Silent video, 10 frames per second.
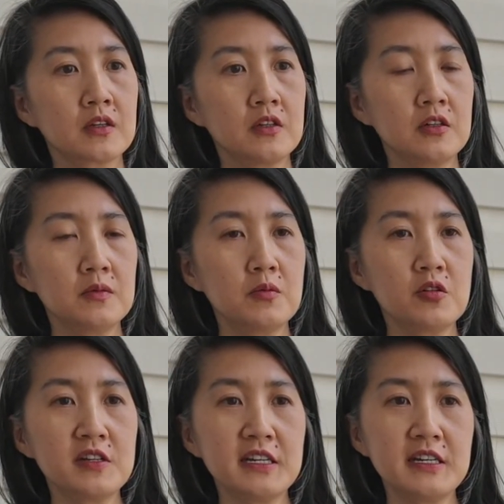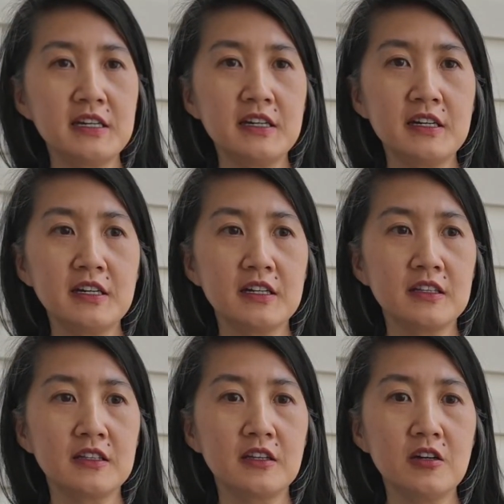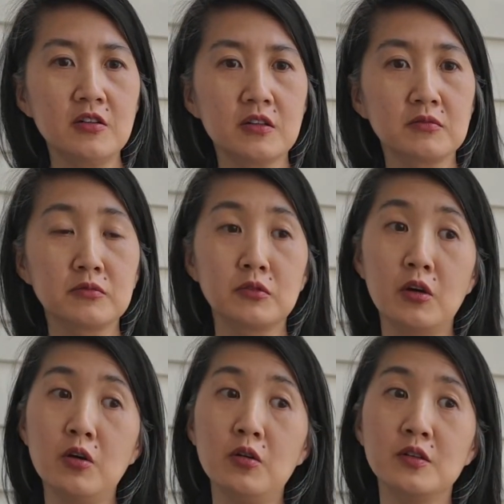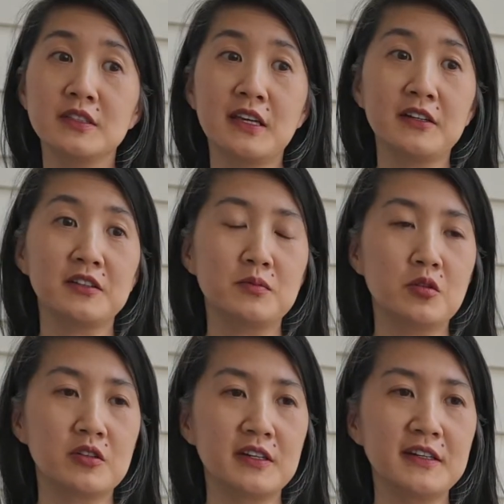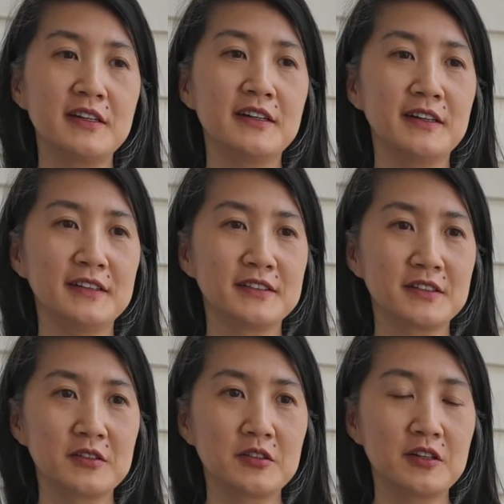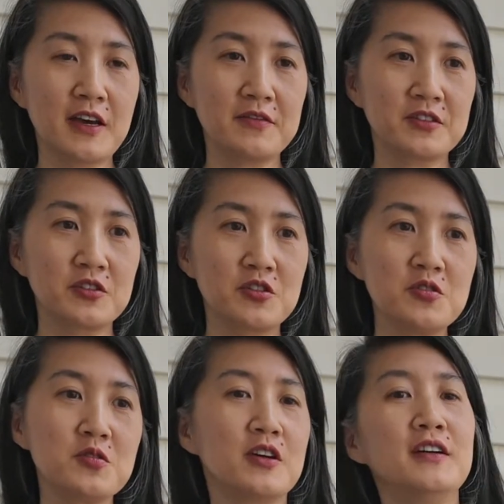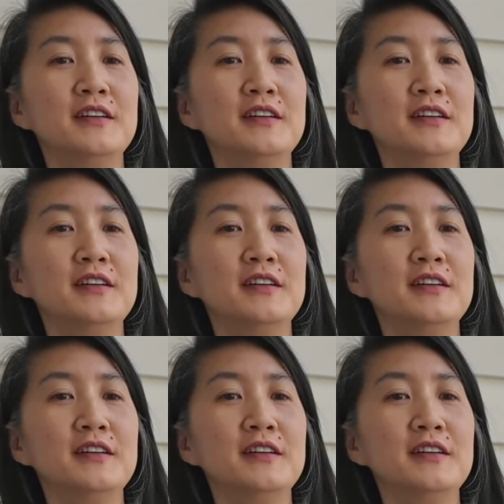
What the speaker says: Good morning. Hello. No, it's not good morning. It's good afternoon.